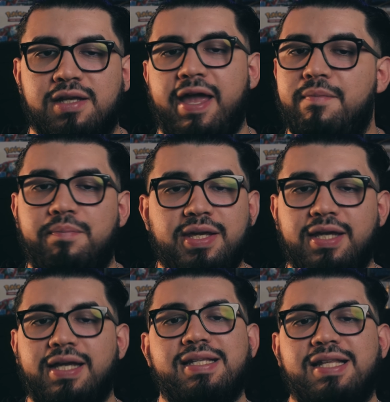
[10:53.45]
And
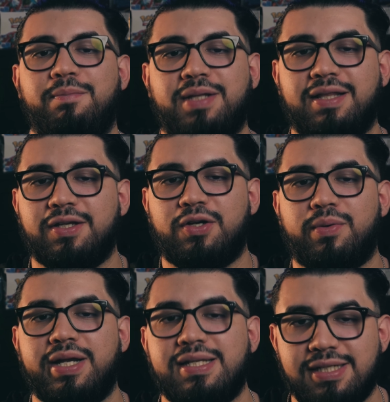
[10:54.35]
being as that I'm not the
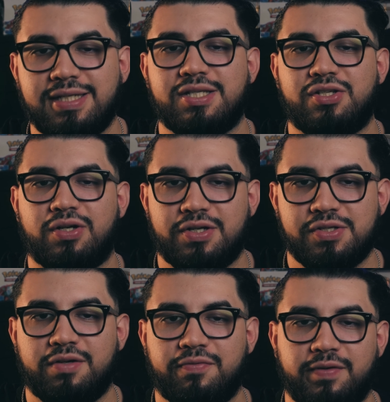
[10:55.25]
craziest
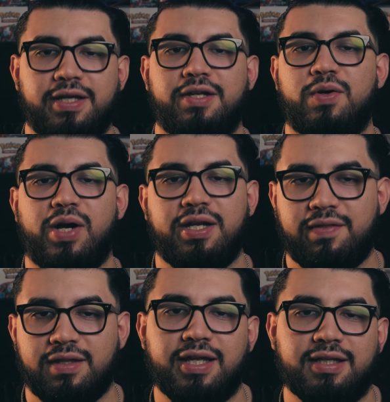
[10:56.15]
Charizard fan or
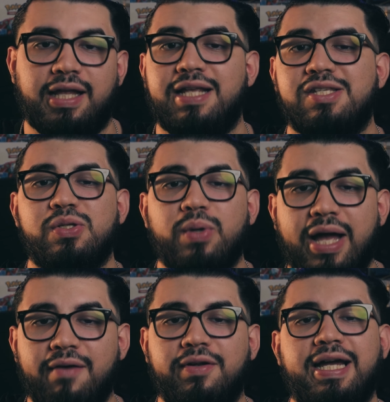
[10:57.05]
anything like that, I still
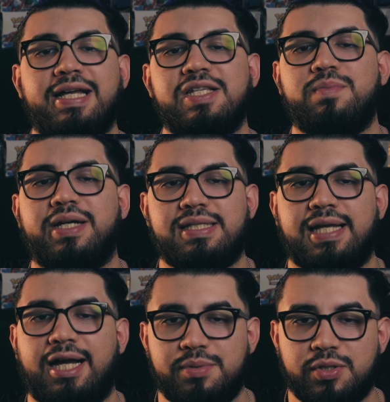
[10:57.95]
have it as my
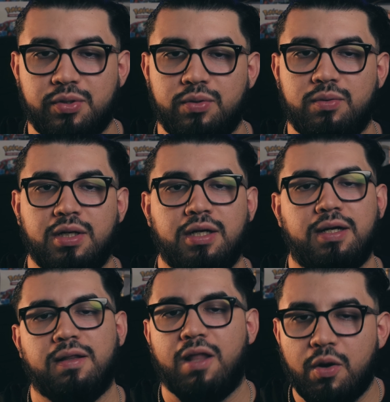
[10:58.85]
top 2
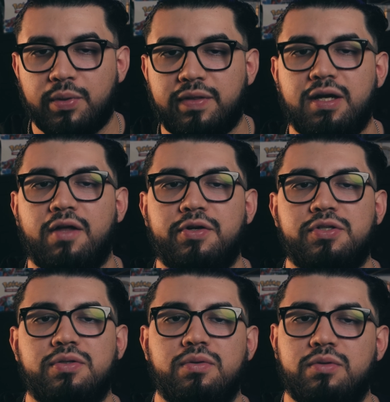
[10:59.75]
along with the other
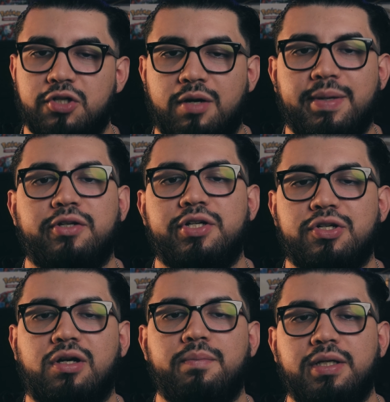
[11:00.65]
2, Charmander and
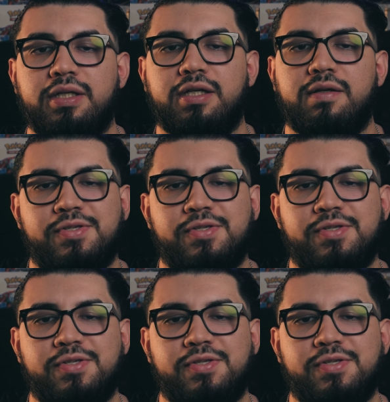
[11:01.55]
Charmeleon.